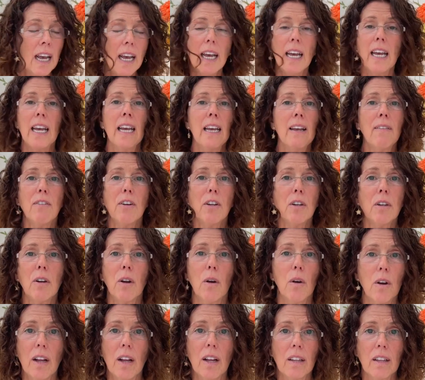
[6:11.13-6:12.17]
Even
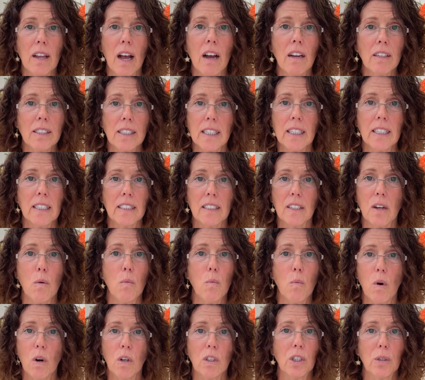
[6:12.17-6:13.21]
ideas on
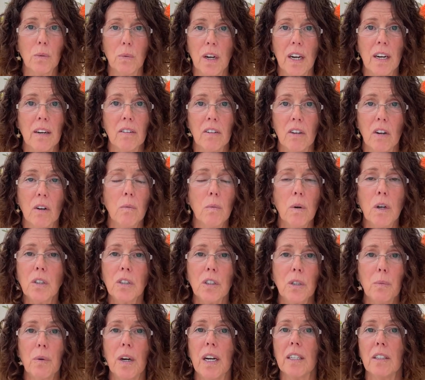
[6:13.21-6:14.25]
what to wear and not what to wear.